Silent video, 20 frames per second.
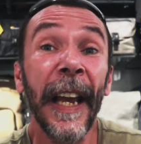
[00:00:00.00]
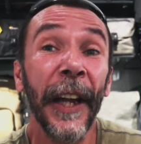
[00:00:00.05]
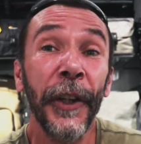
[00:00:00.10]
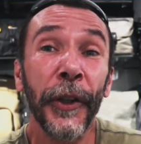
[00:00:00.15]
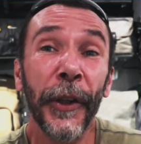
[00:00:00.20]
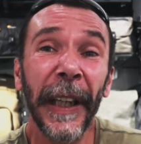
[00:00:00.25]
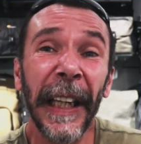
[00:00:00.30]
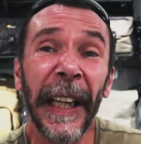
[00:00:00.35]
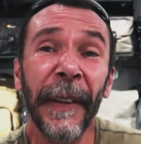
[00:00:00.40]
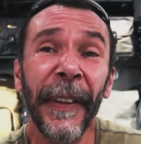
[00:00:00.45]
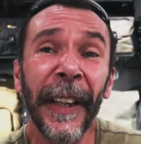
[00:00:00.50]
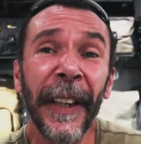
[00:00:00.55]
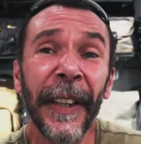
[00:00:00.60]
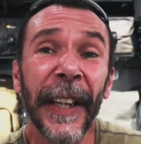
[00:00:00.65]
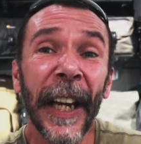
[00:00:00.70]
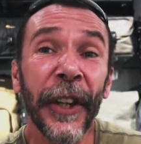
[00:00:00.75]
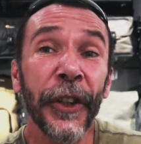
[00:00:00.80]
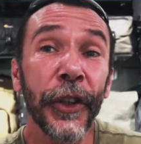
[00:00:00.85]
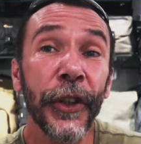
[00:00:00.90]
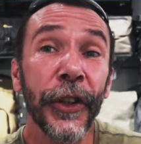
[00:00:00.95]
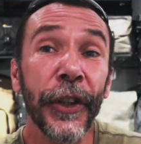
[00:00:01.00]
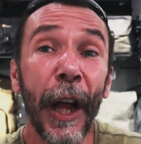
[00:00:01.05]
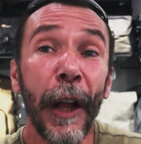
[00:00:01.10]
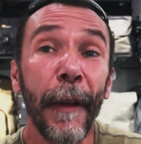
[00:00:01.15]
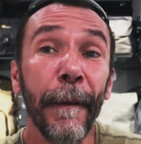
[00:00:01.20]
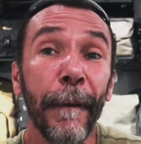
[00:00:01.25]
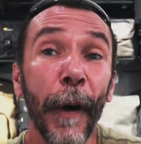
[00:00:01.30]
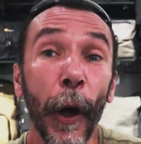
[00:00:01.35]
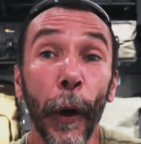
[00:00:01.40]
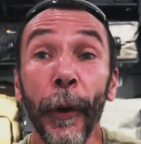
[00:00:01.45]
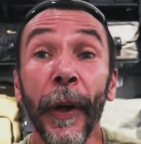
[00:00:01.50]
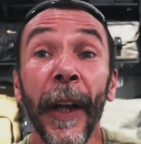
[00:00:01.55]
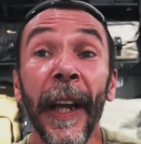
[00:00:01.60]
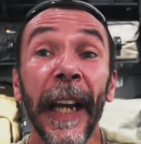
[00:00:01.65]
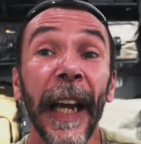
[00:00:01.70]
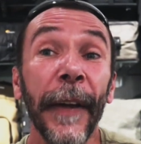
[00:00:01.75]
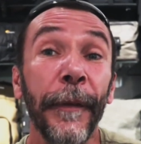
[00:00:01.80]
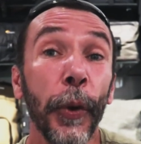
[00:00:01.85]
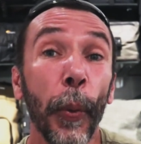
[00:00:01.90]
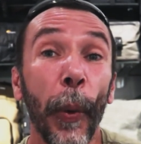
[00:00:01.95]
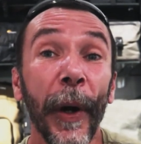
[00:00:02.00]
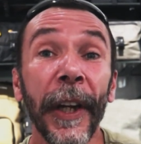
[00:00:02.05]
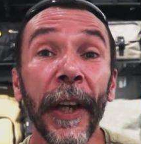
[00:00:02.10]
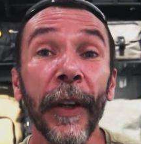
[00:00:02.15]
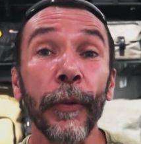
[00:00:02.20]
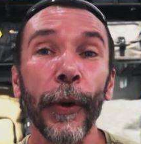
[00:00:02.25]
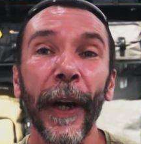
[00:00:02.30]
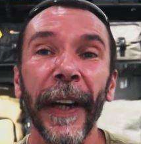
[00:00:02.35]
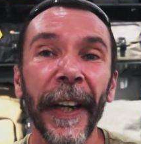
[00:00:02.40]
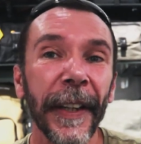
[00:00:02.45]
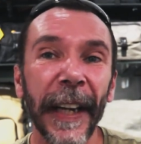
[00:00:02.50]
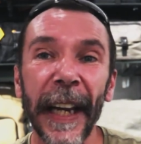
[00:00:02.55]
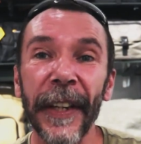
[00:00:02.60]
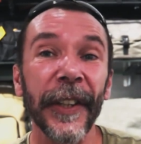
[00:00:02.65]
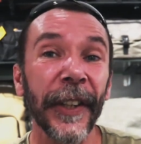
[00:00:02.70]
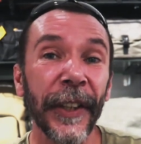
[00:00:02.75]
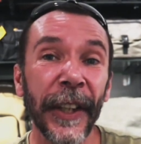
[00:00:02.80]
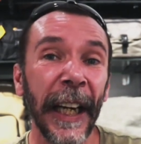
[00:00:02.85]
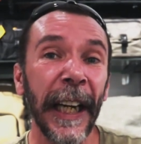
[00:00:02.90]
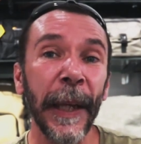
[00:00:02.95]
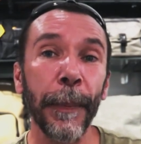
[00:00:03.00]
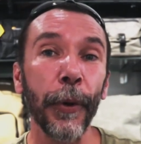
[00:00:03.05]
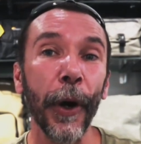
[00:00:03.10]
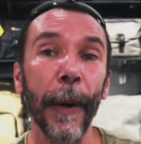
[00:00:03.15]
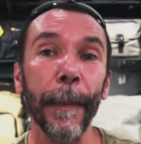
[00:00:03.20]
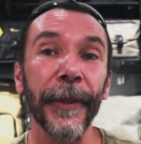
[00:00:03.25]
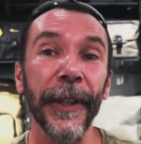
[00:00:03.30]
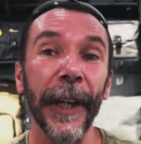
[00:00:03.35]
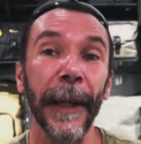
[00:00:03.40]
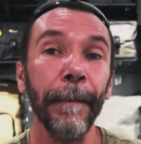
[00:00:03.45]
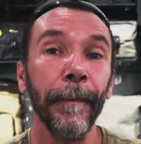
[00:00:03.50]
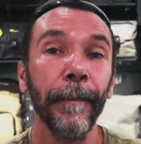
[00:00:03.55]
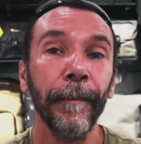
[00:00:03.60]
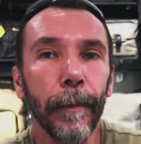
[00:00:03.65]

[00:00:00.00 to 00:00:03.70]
You can even attach a cell phone if you want to run it as a teleprompter.